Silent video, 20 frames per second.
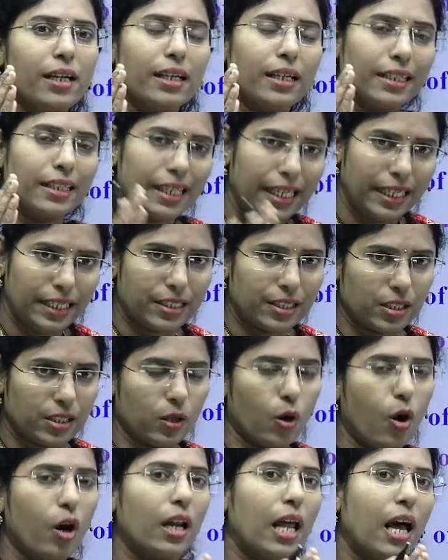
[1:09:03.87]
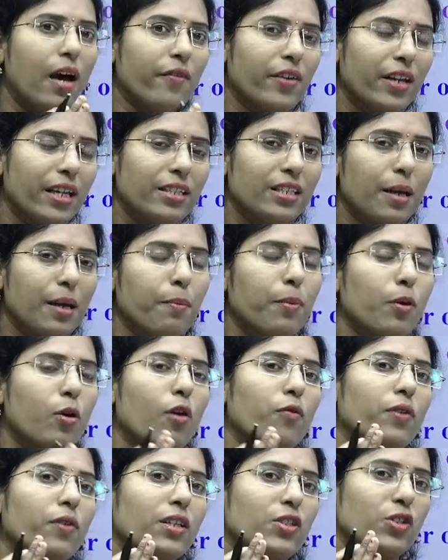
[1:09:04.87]
kids or average number of
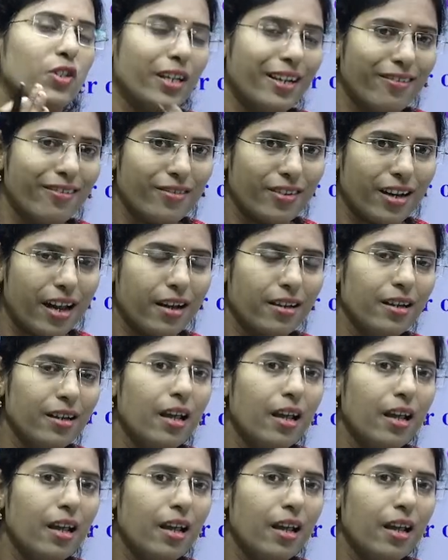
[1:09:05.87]
a children